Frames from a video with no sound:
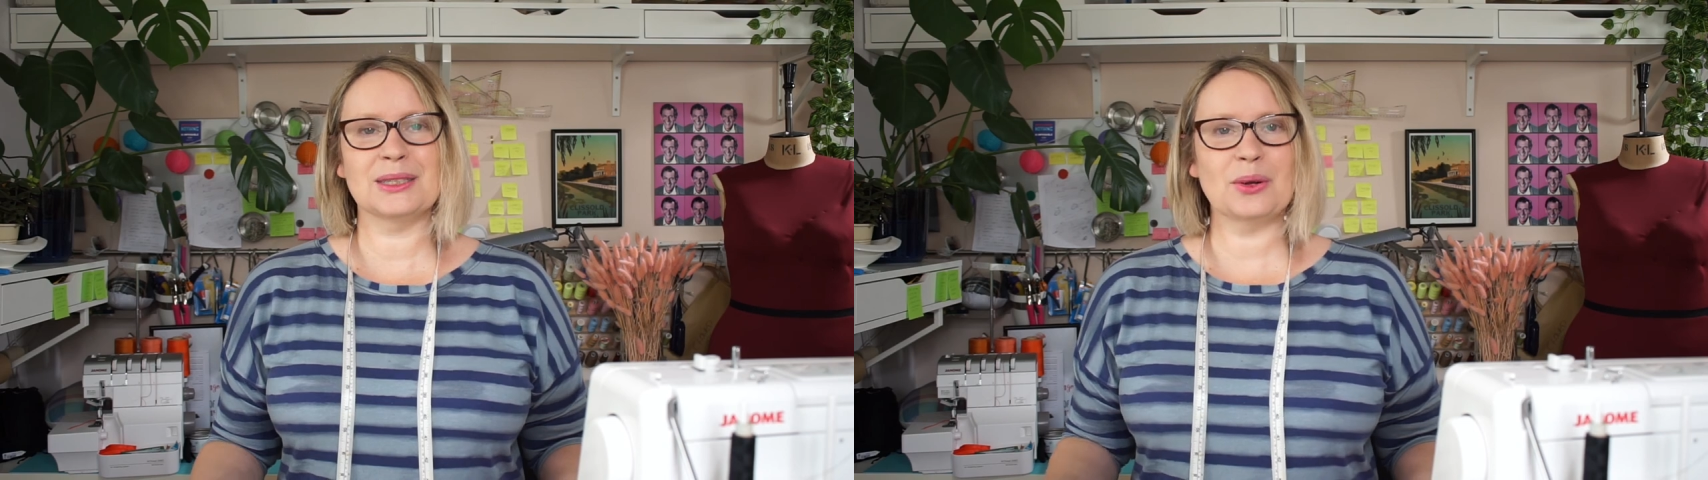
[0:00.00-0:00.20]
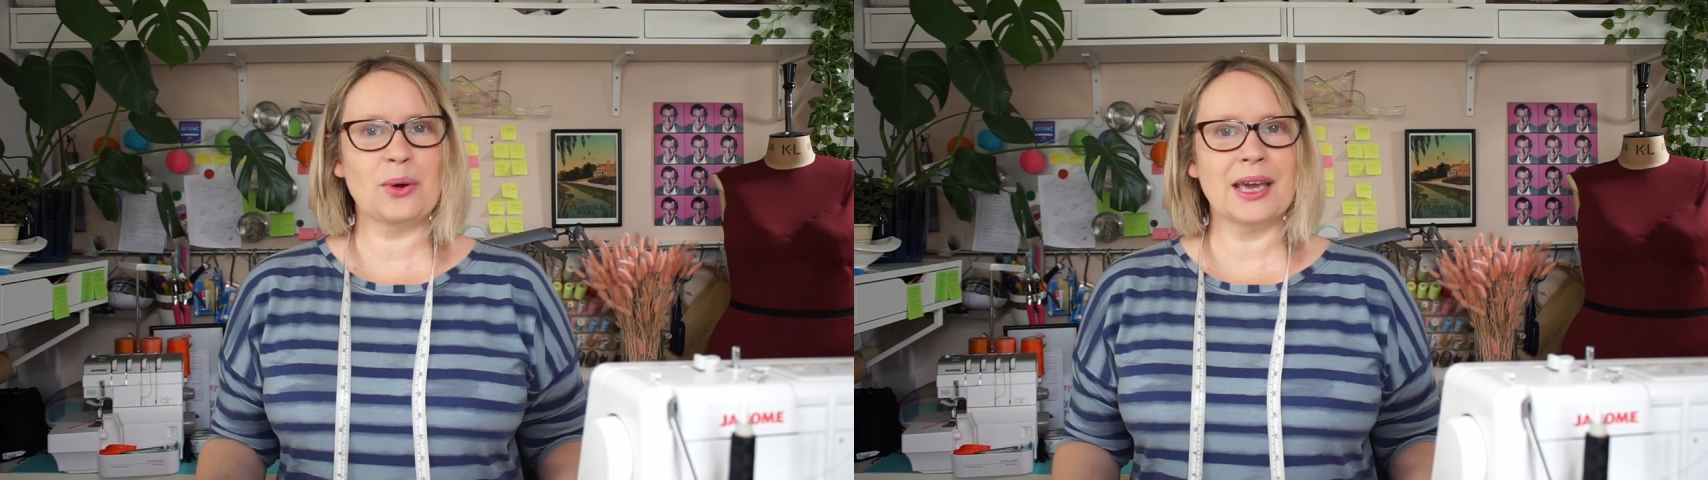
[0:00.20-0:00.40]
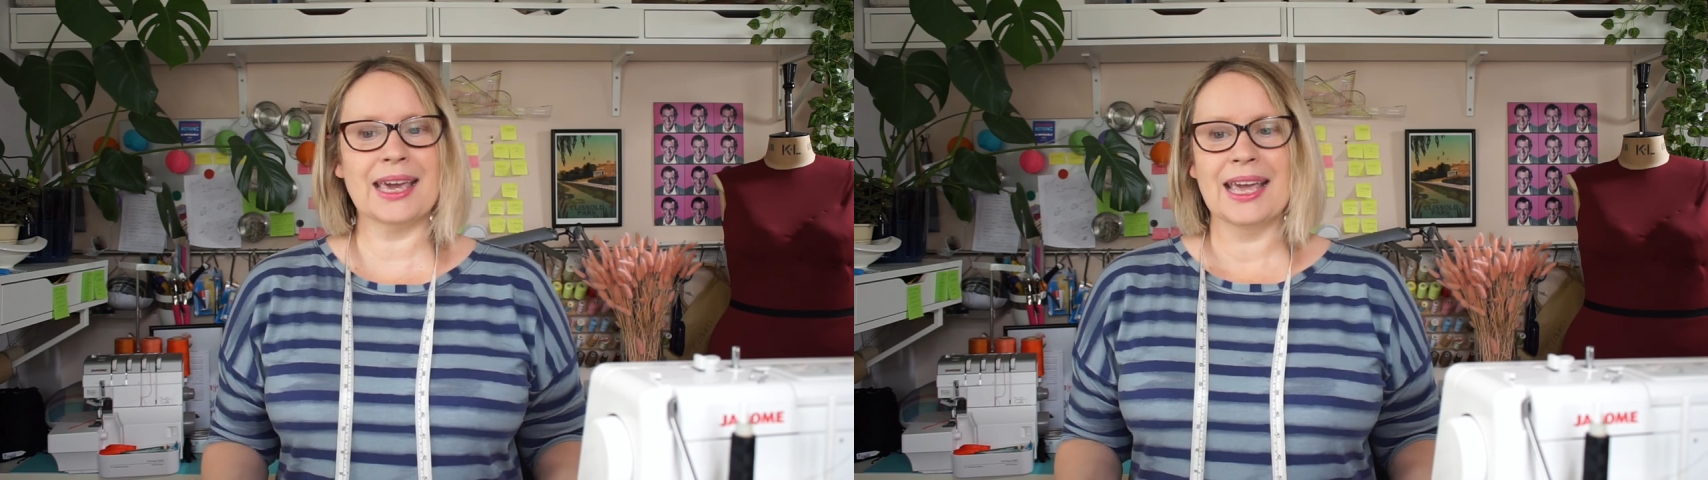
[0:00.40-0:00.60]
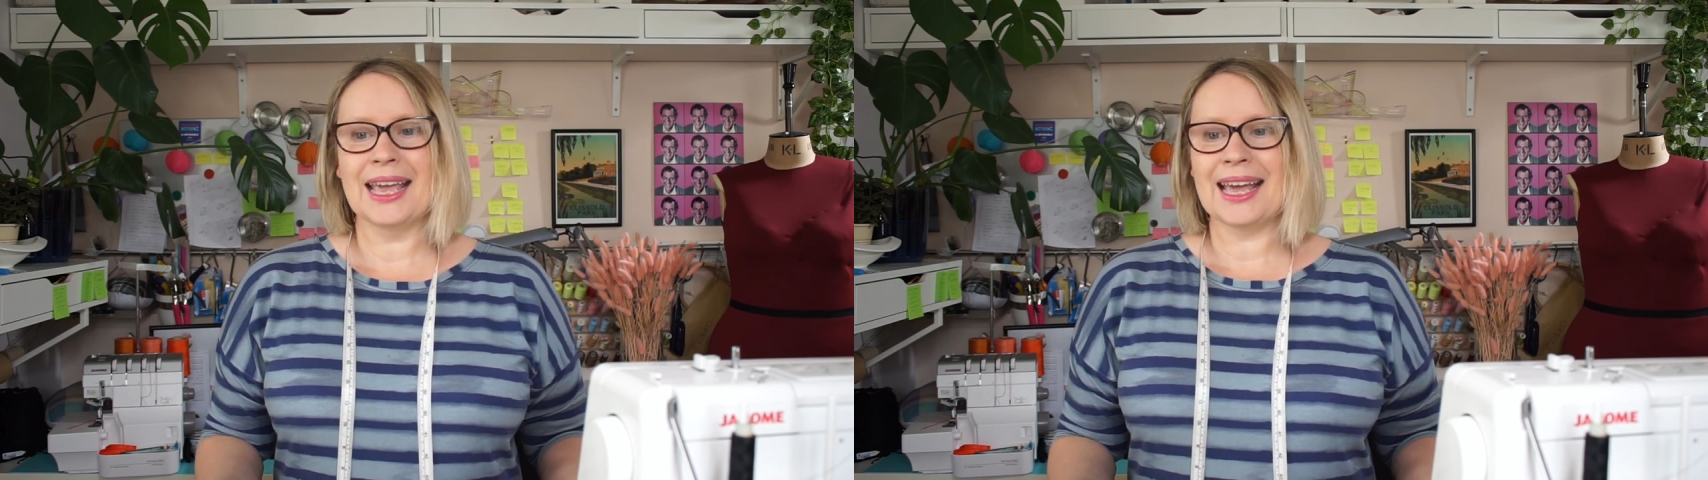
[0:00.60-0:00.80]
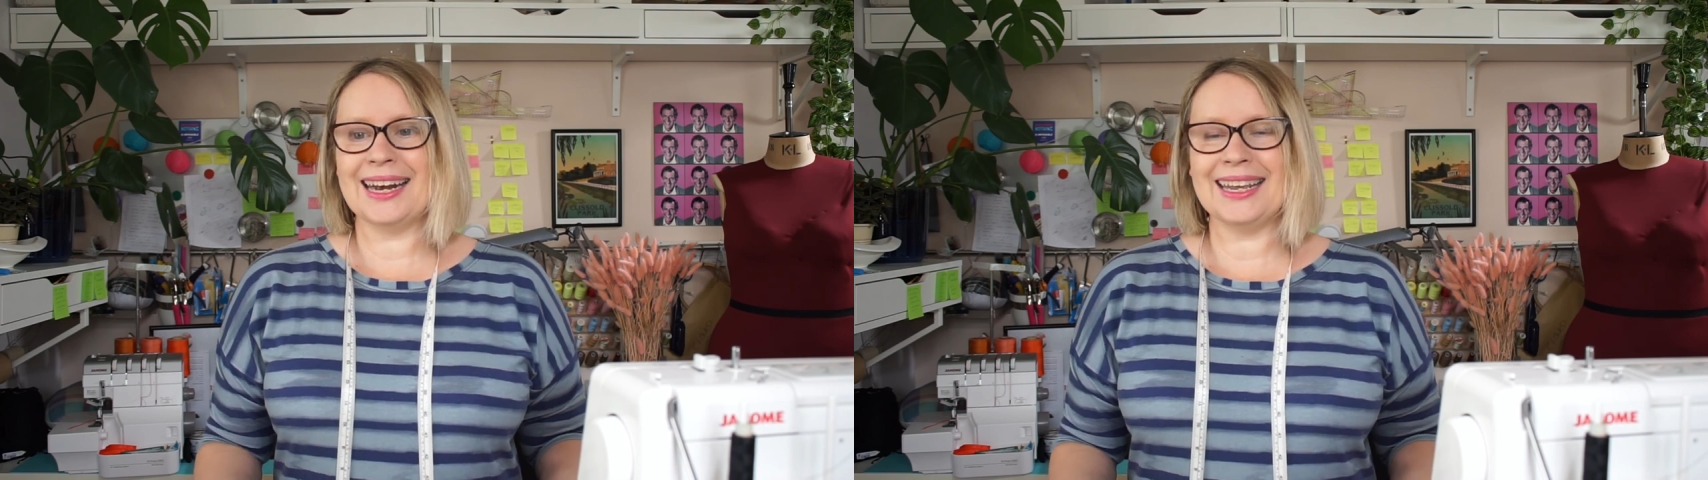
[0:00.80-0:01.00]
that's quick
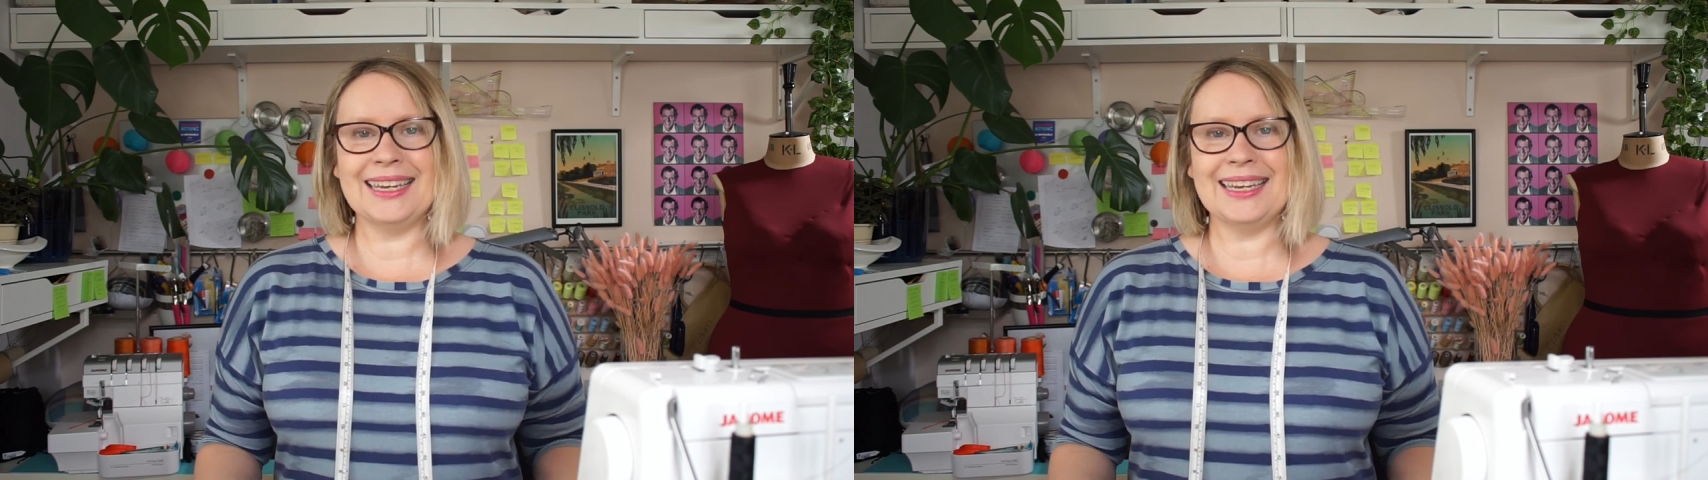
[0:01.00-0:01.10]
and